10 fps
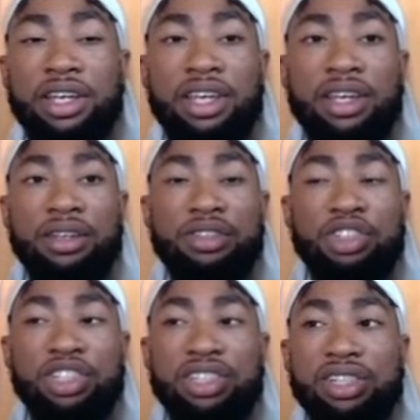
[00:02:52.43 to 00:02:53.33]
He
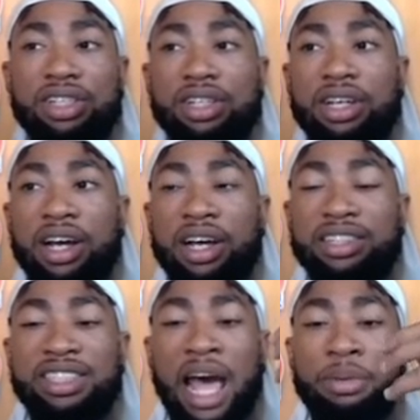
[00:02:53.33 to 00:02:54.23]
just
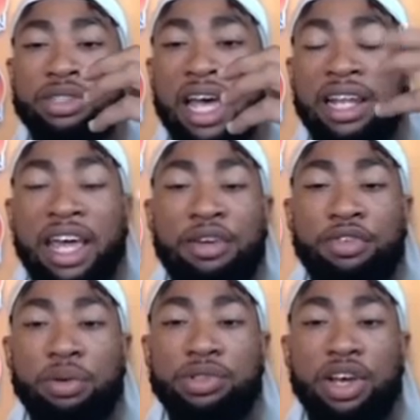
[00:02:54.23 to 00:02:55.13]
established that lane
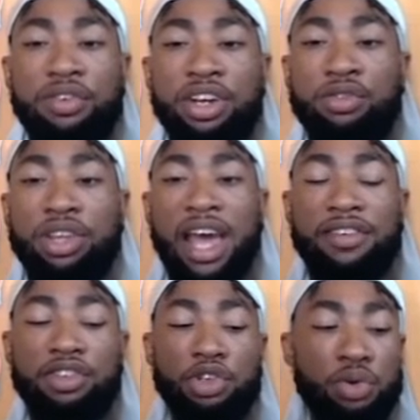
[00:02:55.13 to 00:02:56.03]
for himself. He didn't really
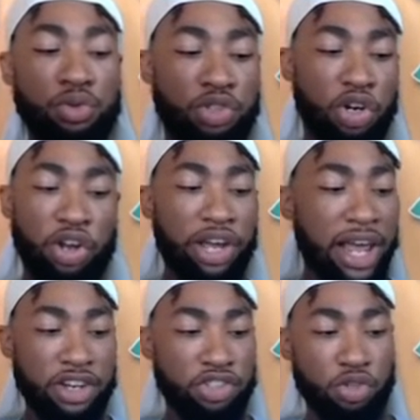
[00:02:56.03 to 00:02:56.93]
have to use certain
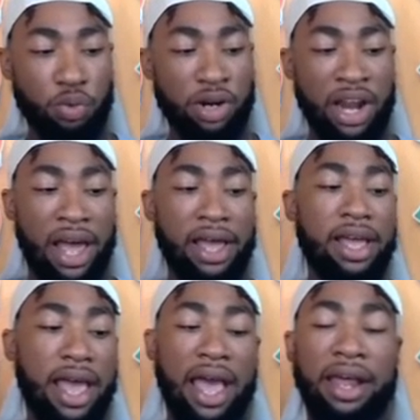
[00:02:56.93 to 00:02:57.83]
connections or whatnot,
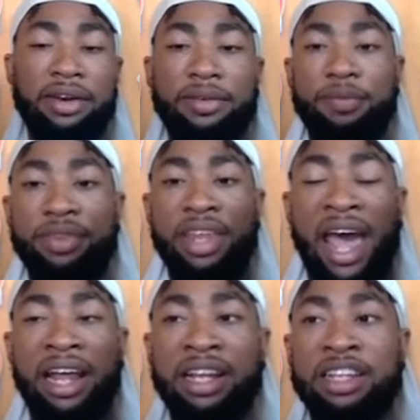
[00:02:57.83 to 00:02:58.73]
and
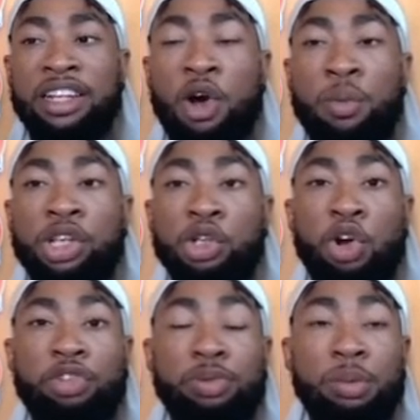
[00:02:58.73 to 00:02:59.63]
that opened the
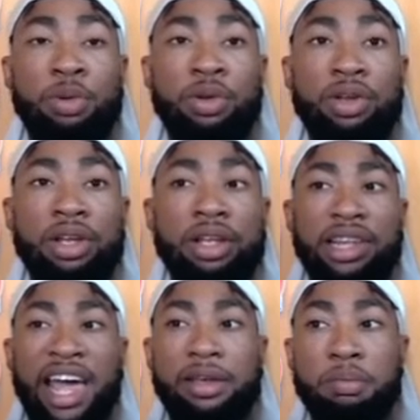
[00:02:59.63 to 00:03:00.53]
door for people
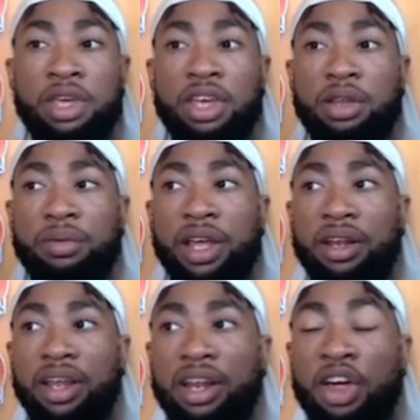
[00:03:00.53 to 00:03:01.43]
like me
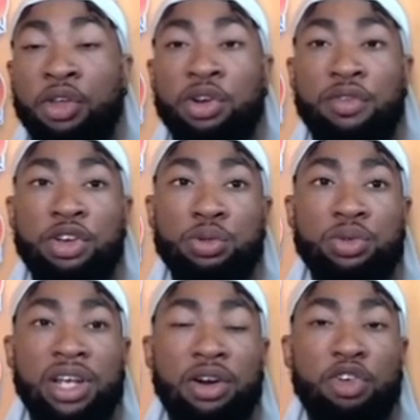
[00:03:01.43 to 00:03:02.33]
and other
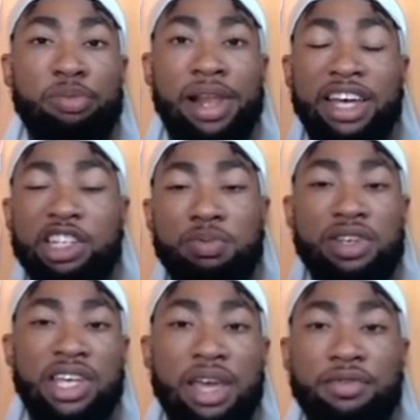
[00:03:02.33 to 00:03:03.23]
individuals. I don't know if Blackie
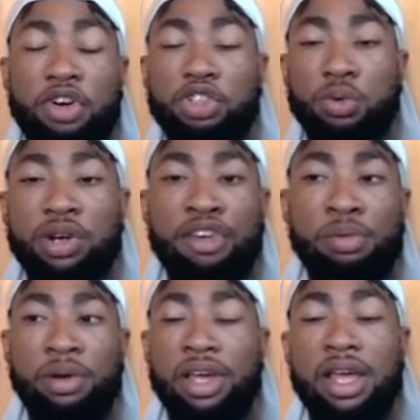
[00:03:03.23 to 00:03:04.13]
Speaks came first or whatever,
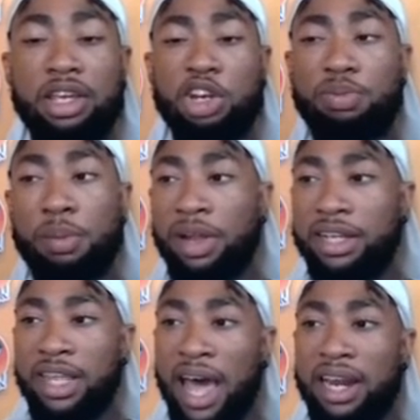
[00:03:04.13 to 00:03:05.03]
but you know, people
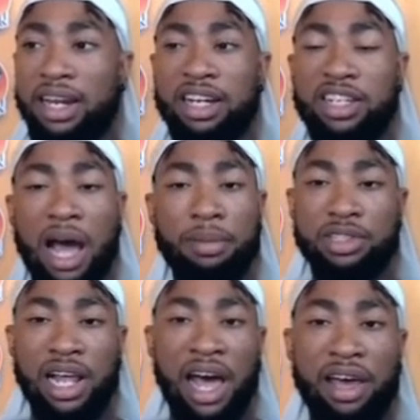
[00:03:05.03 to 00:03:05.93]
like that and
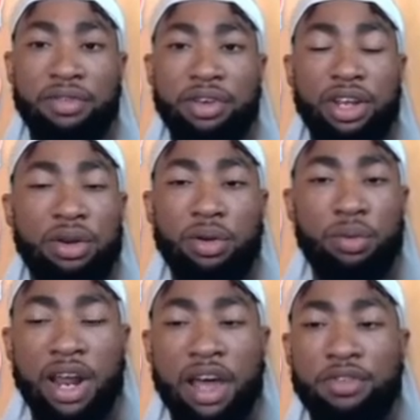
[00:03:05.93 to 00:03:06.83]
Diamonds Live and
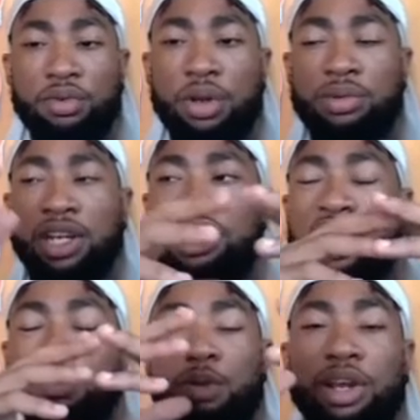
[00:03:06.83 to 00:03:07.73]
whatever, you know what I'm saying? There's
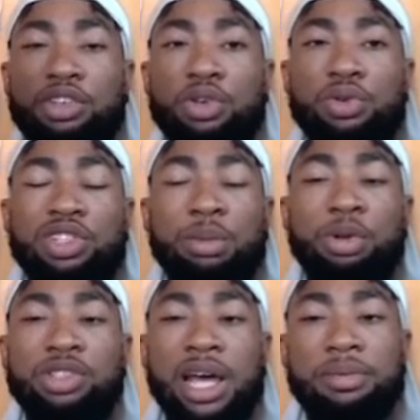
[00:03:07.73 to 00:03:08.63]
other people that do
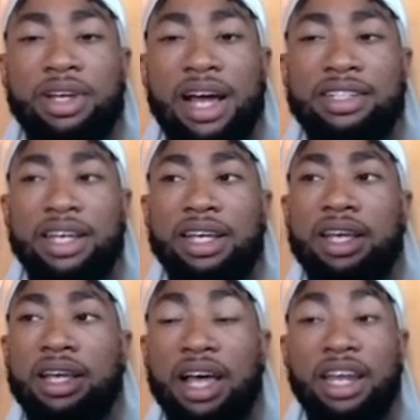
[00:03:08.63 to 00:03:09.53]
similar types of content.
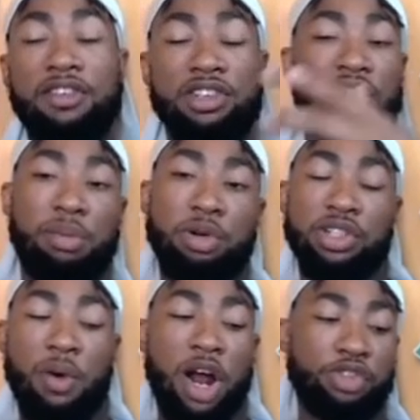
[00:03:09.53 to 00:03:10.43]
Even there's another
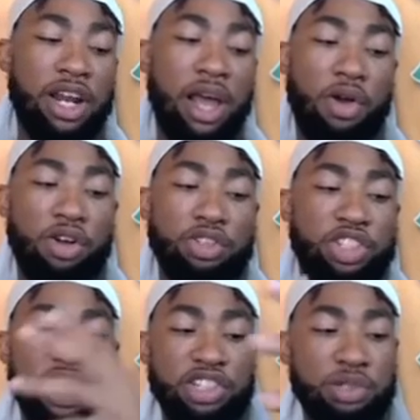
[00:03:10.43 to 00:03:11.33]
person I watch right now called
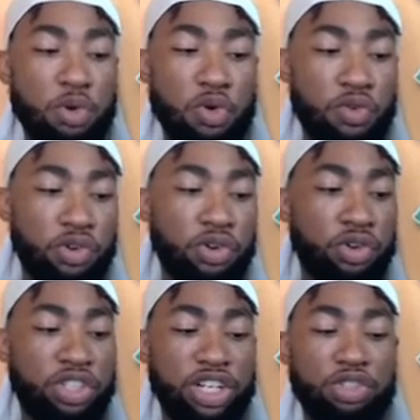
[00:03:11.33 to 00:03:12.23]
Shake Smooth
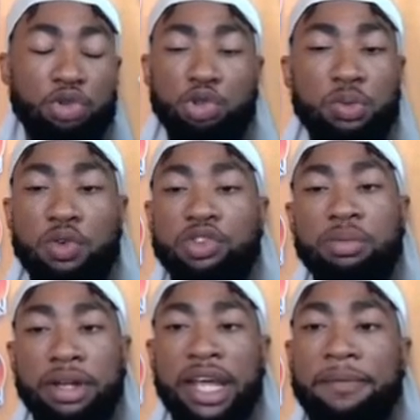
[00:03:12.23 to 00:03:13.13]
or Shake's Too Smooth,
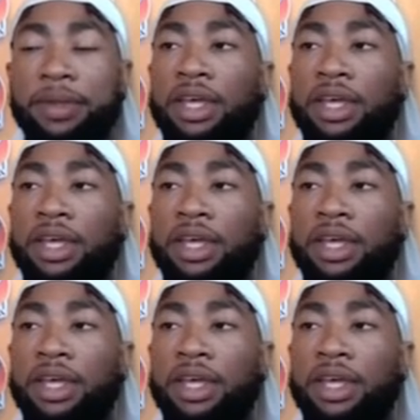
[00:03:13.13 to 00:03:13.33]
something like that.